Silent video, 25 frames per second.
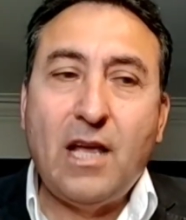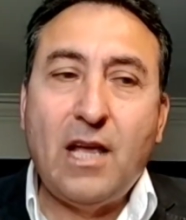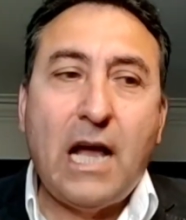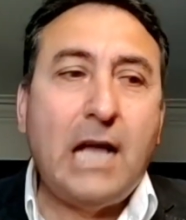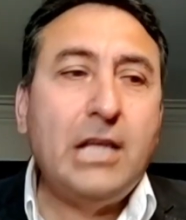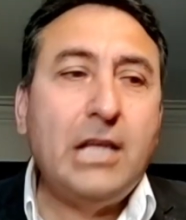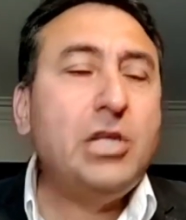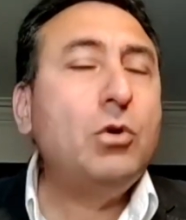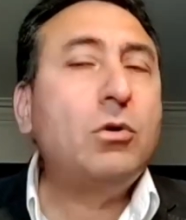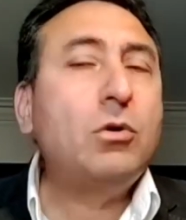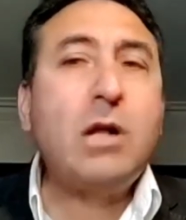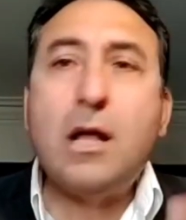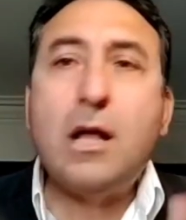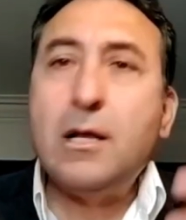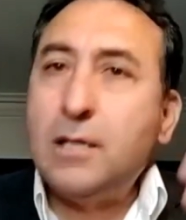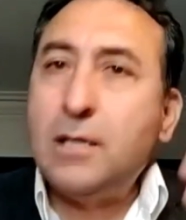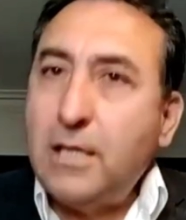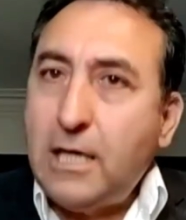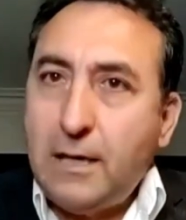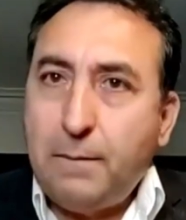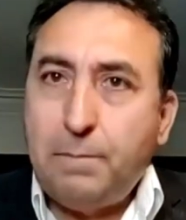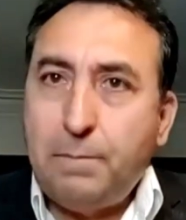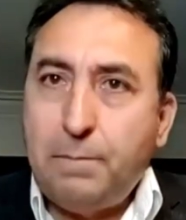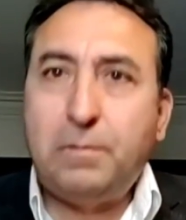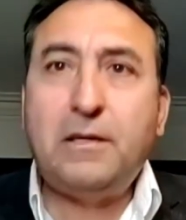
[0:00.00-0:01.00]
And you can
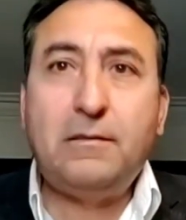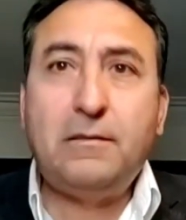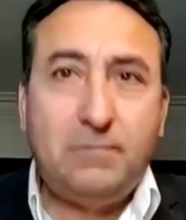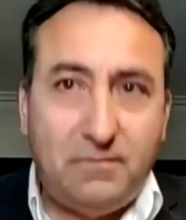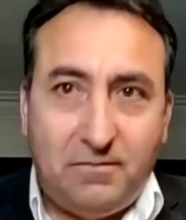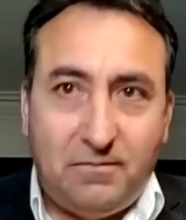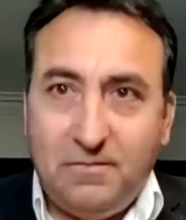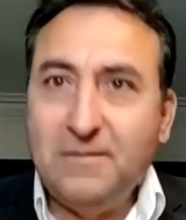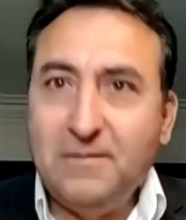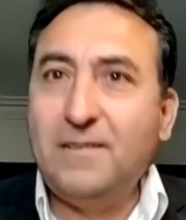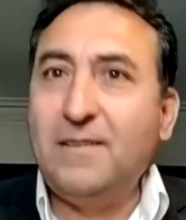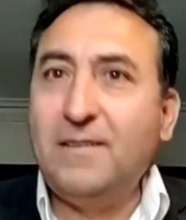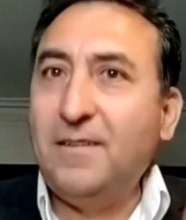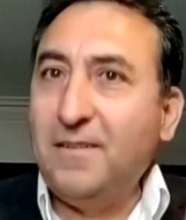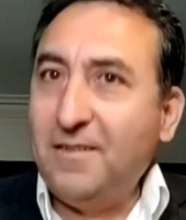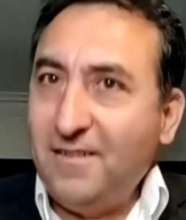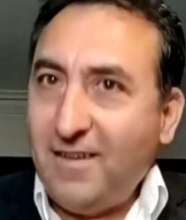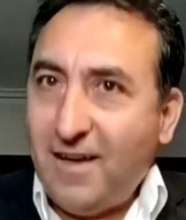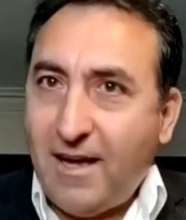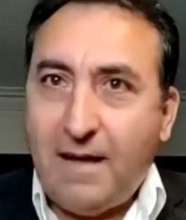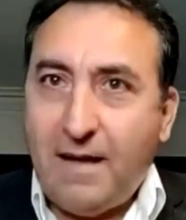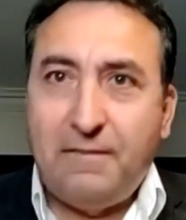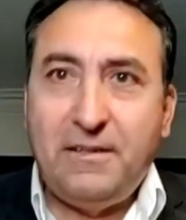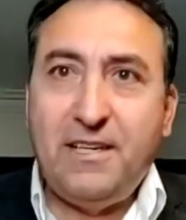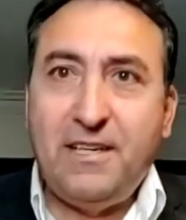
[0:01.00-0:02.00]
keep
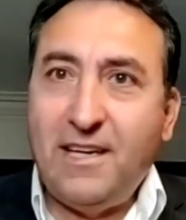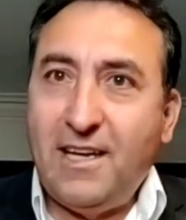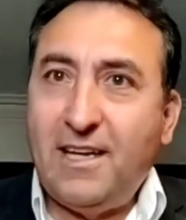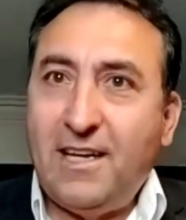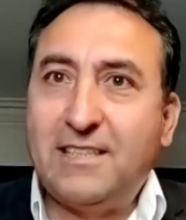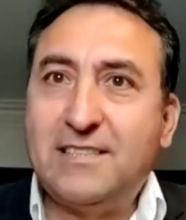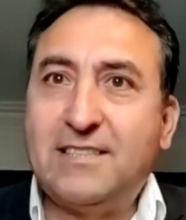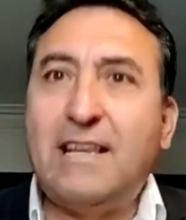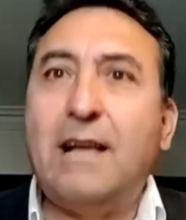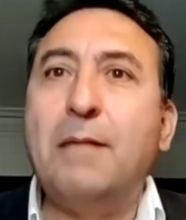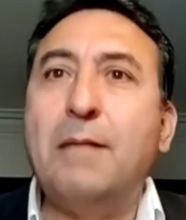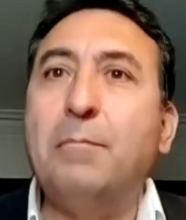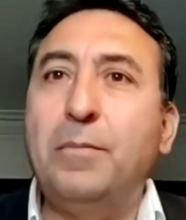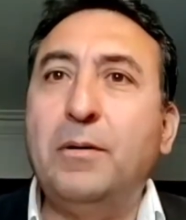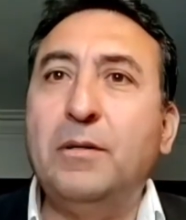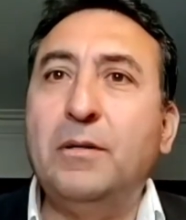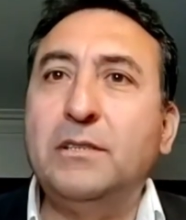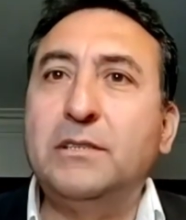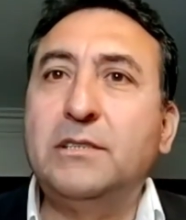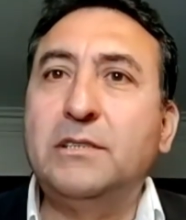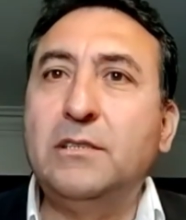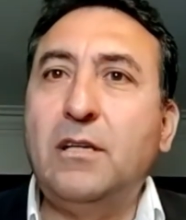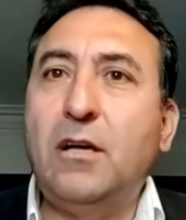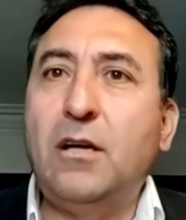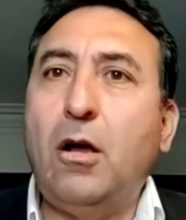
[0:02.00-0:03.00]
having
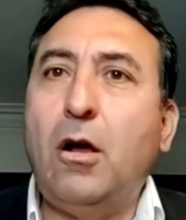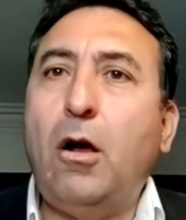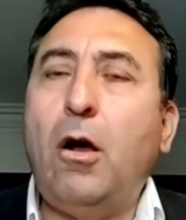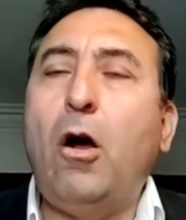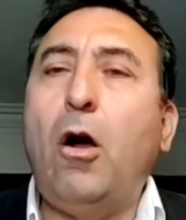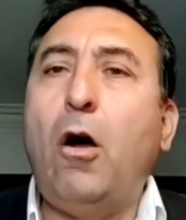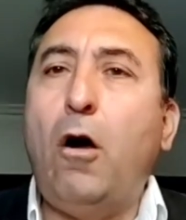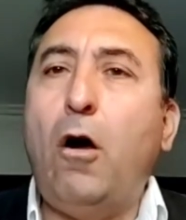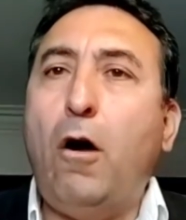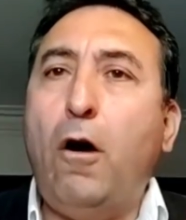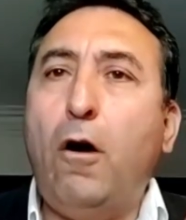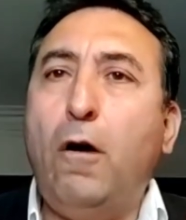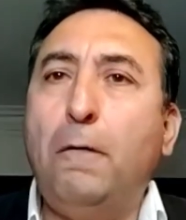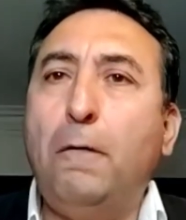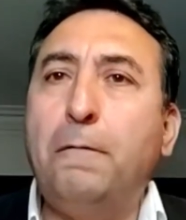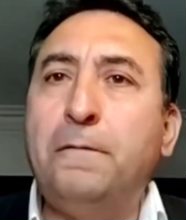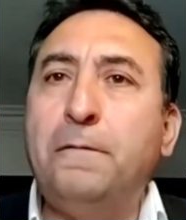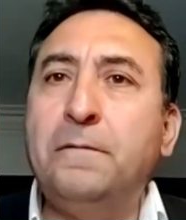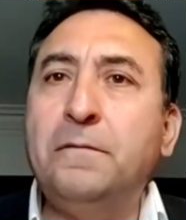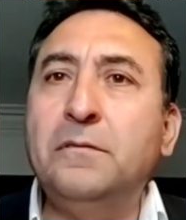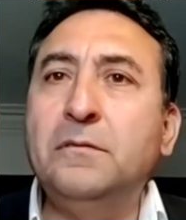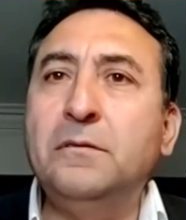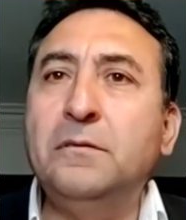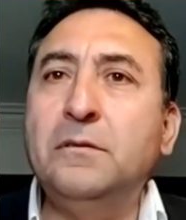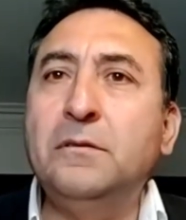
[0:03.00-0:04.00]
examples of
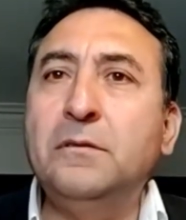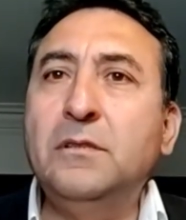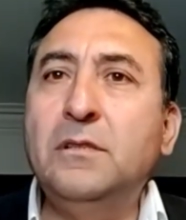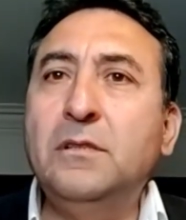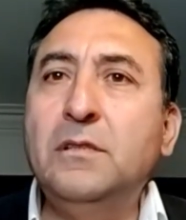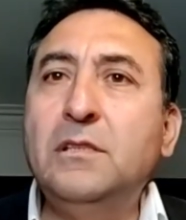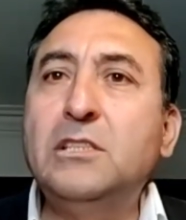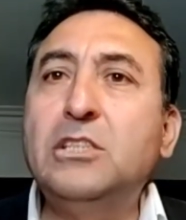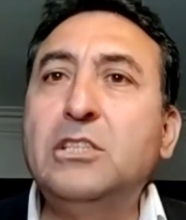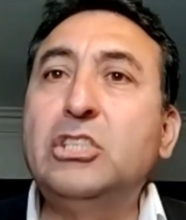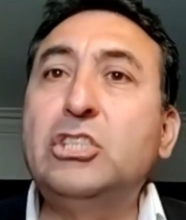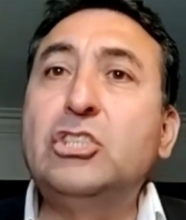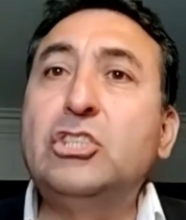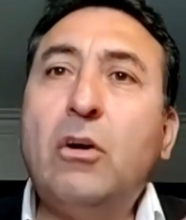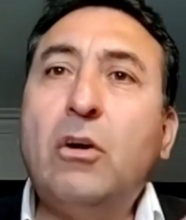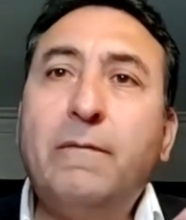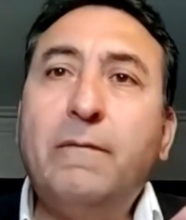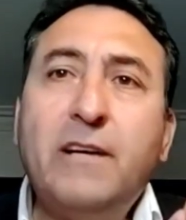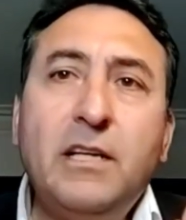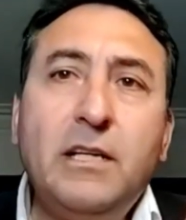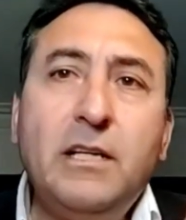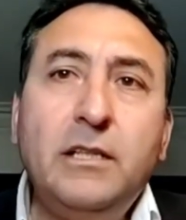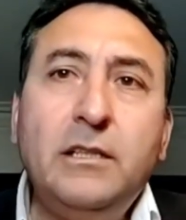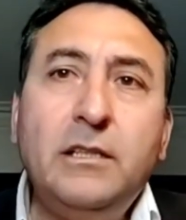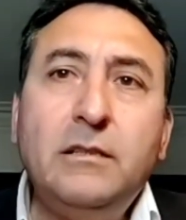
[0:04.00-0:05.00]

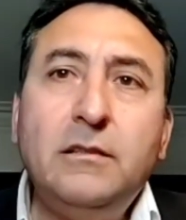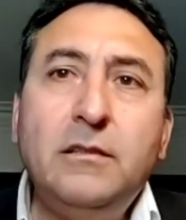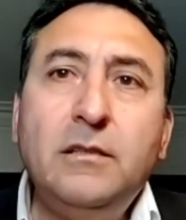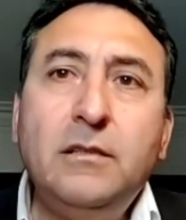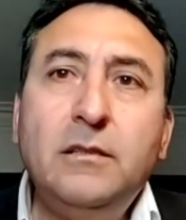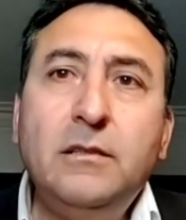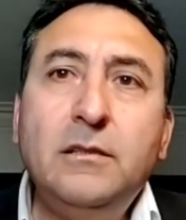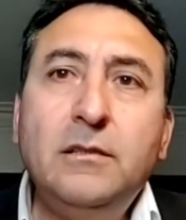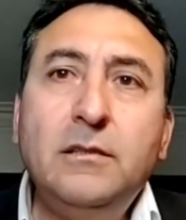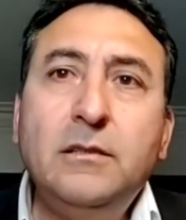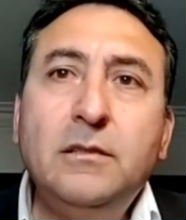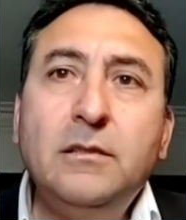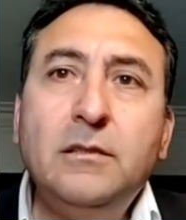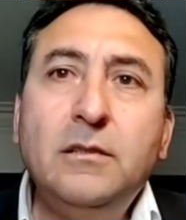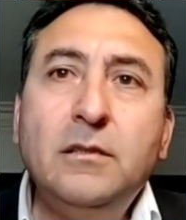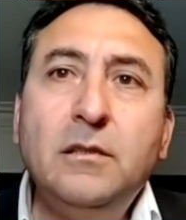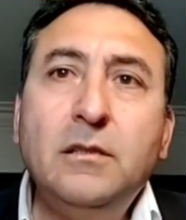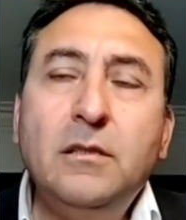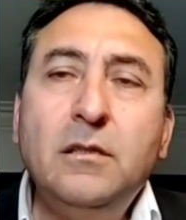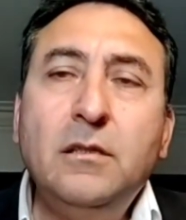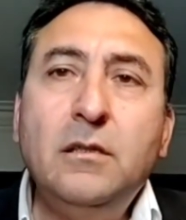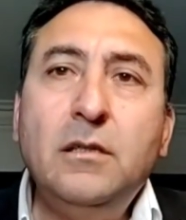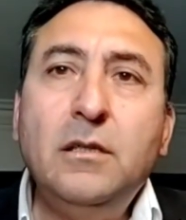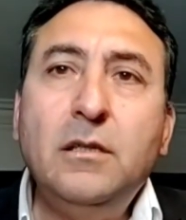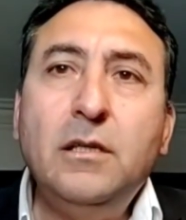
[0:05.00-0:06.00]
sovereign
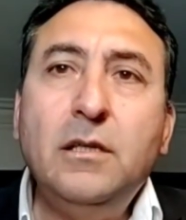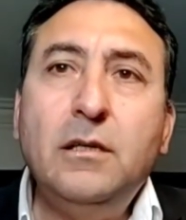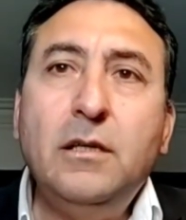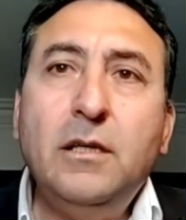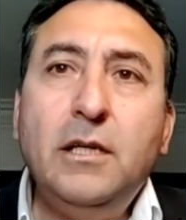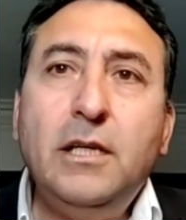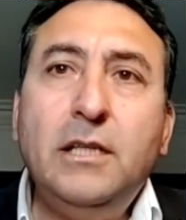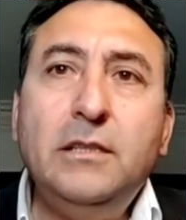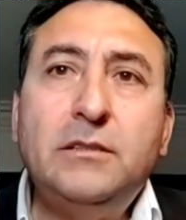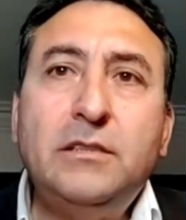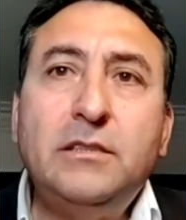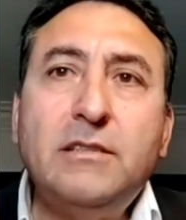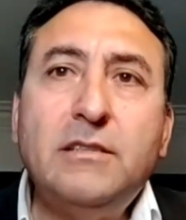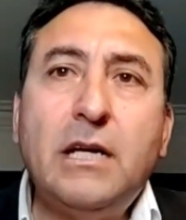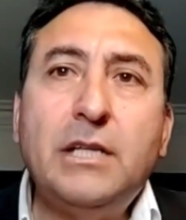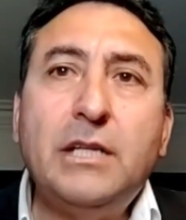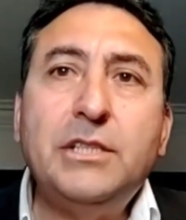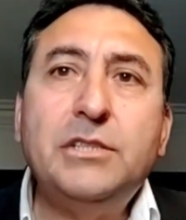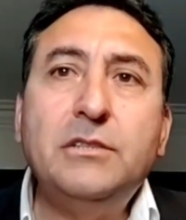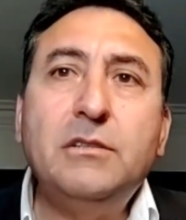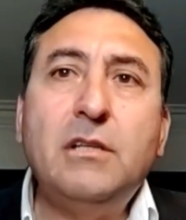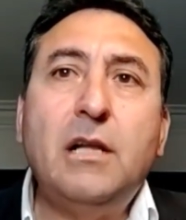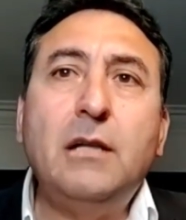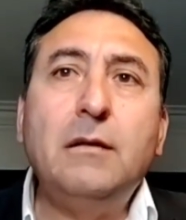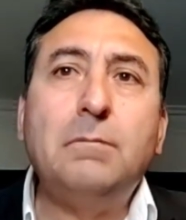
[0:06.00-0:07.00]

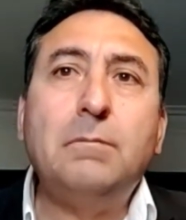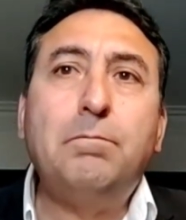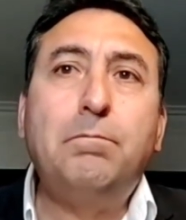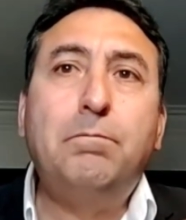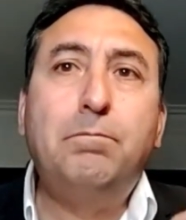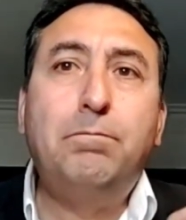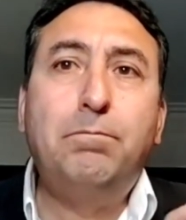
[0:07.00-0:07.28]
international